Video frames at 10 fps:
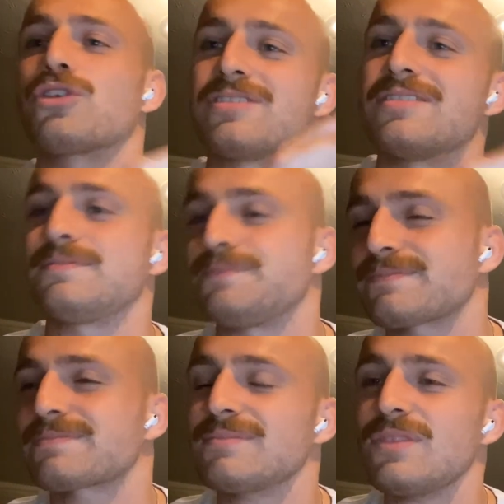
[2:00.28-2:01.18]
wasn't
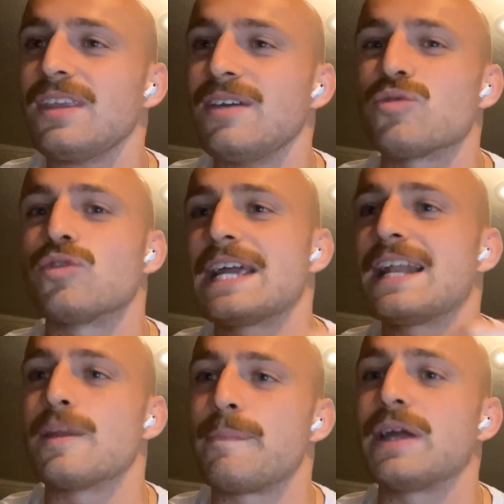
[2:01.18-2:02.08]

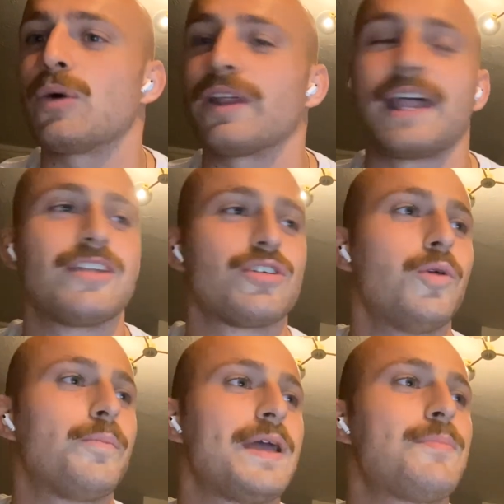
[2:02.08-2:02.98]
really the be all and
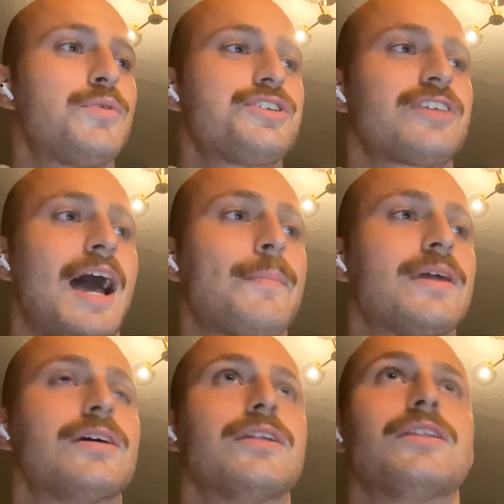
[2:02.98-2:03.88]
end all. People were just
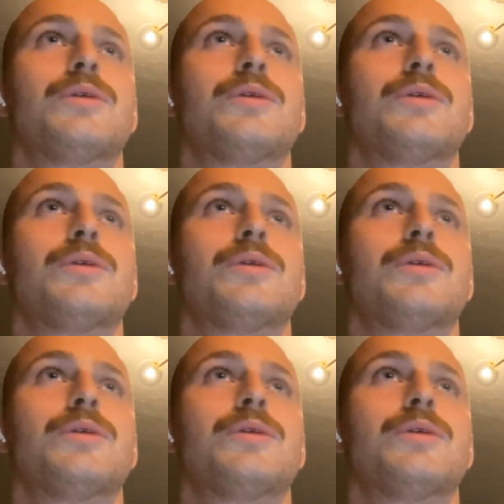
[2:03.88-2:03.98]
happy that